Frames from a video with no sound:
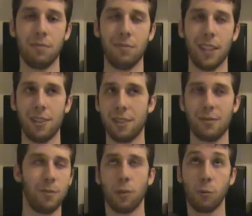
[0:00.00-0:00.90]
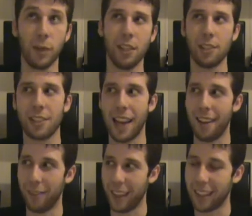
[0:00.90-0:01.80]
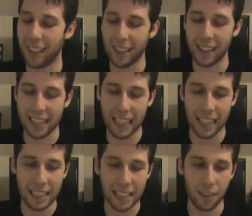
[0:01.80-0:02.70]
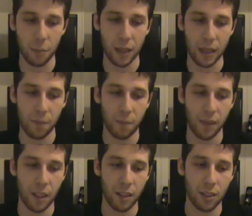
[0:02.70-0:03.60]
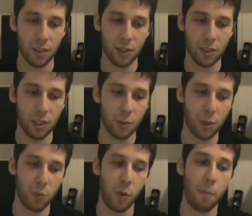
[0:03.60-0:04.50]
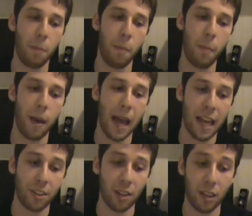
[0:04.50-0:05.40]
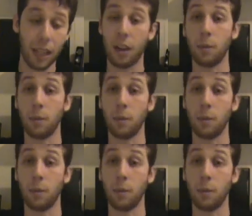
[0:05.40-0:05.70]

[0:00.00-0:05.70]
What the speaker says: just have like this tendency to be so much more passionate and loud.